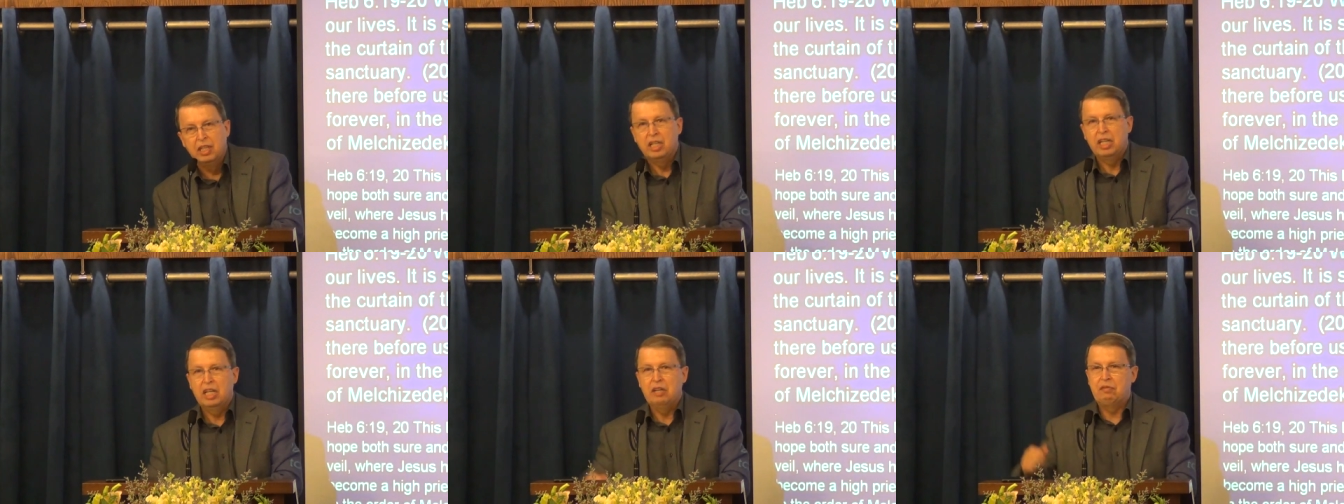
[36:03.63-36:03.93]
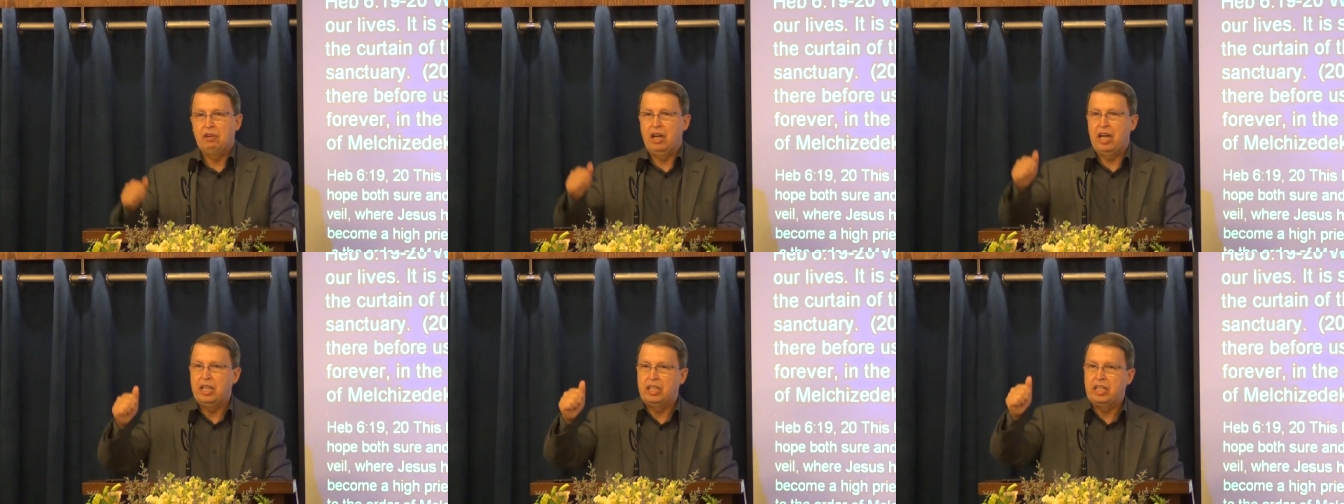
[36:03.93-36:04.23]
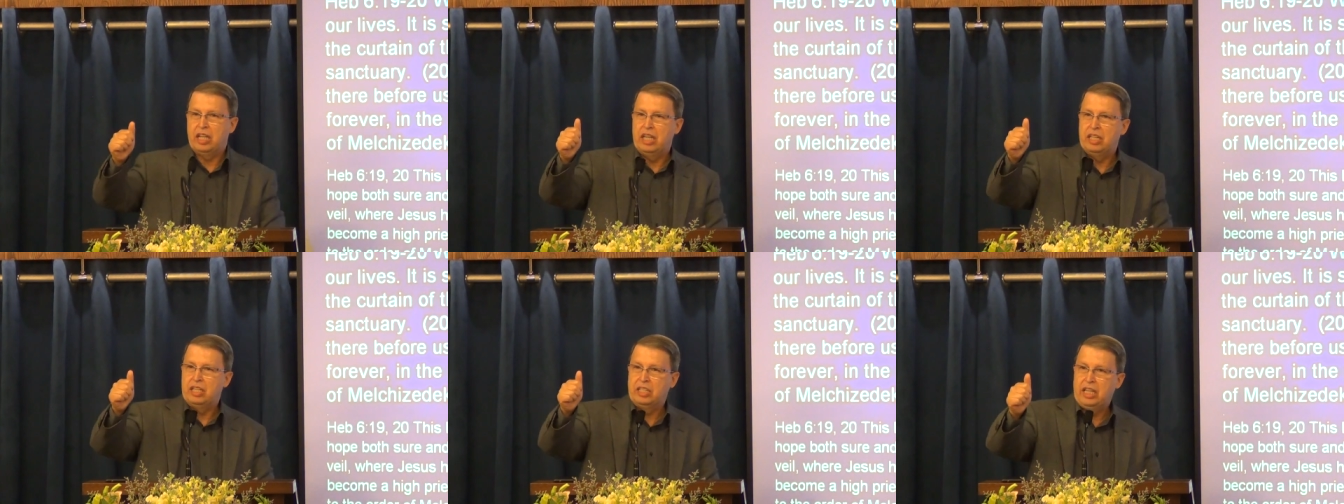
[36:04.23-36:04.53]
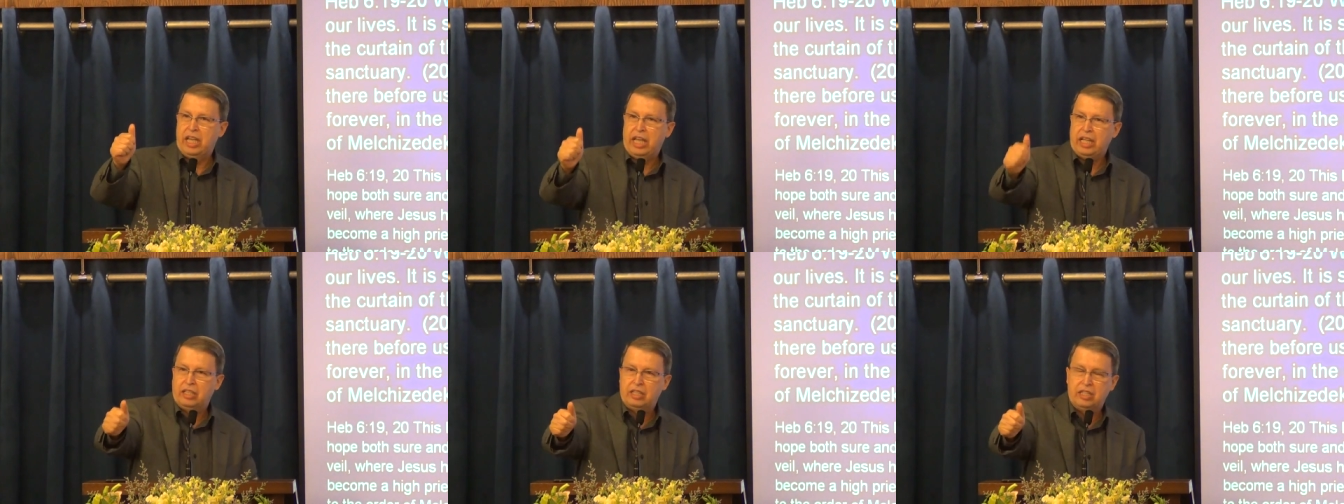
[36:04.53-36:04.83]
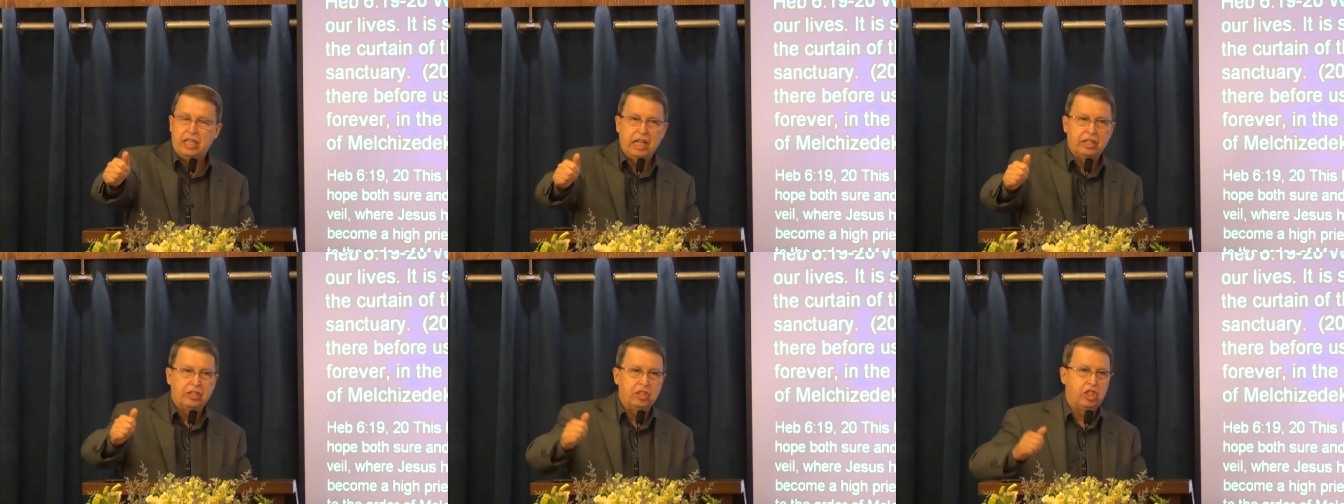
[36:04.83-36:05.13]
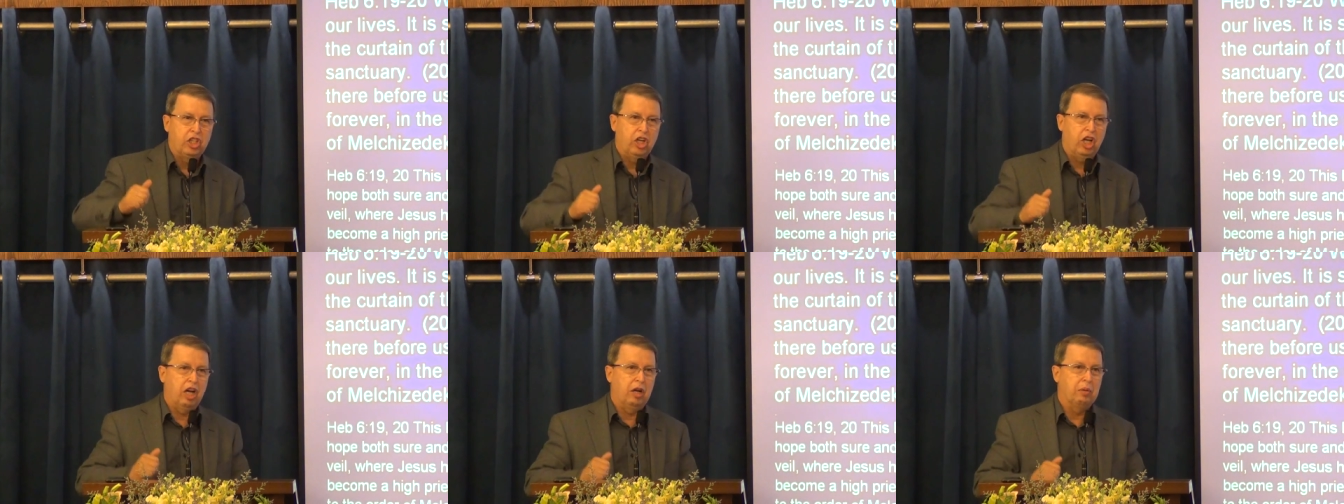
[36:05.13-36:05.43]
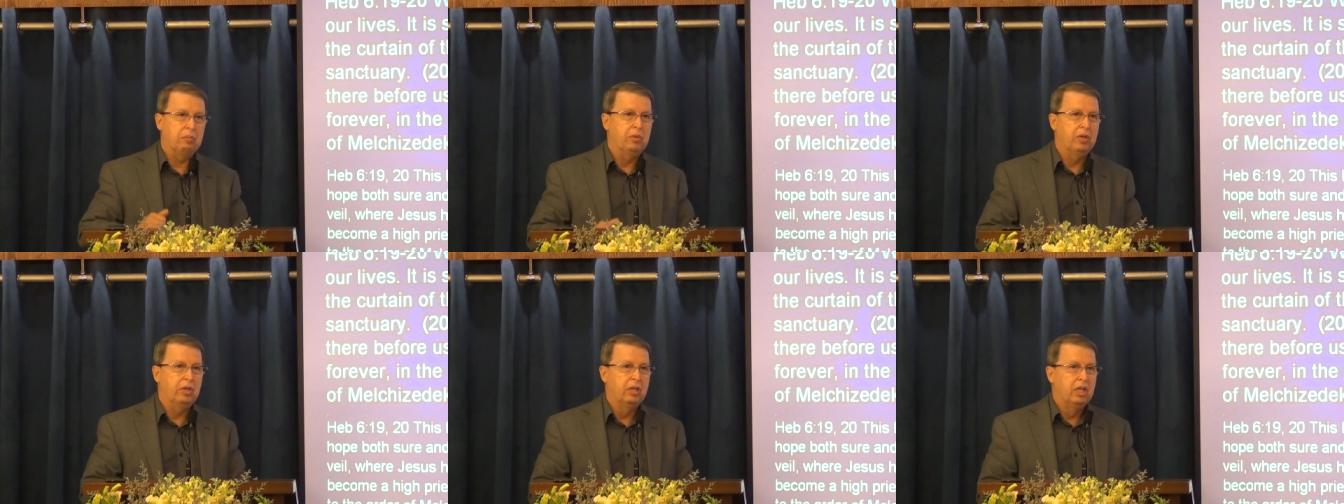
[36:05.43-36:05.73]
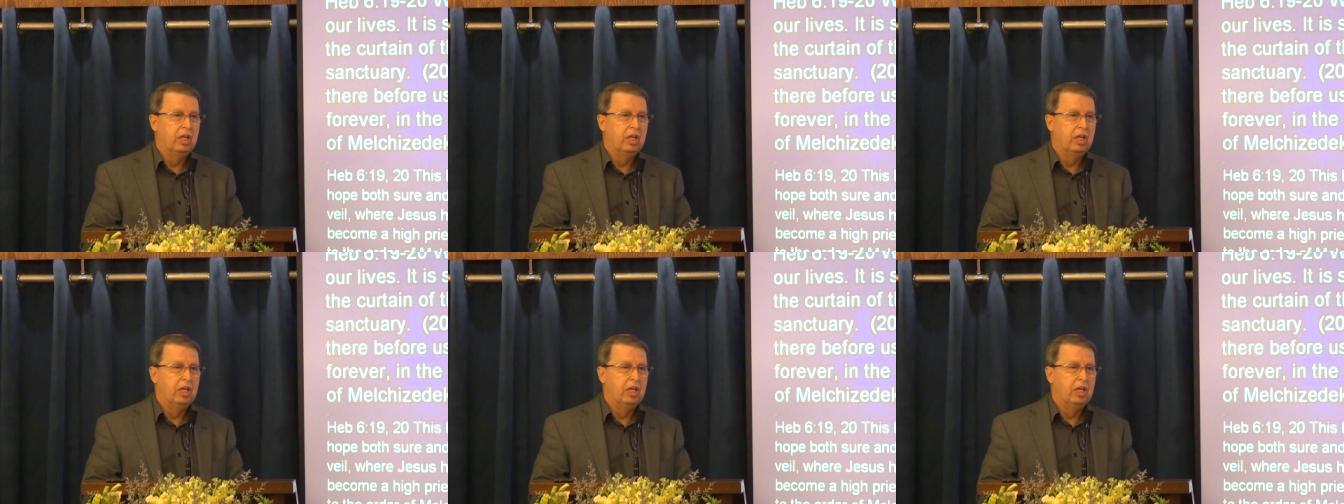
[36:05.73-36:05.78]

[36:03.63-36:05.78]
if I can get that job,